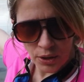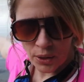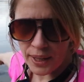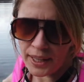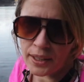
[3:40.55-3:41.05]

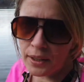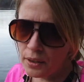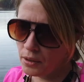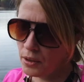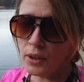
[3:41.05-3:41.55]
the lake
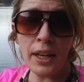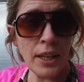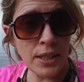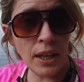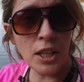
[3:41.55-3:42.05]

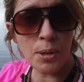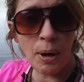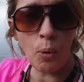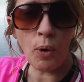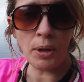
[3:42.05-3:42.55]
like I said, it's
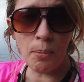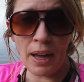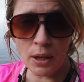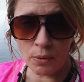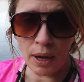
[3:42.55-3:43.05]
about one
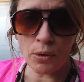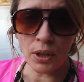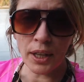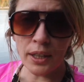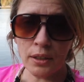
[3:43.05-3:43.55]
mile around
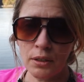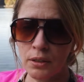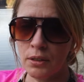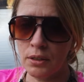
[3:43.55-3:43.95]
the lake.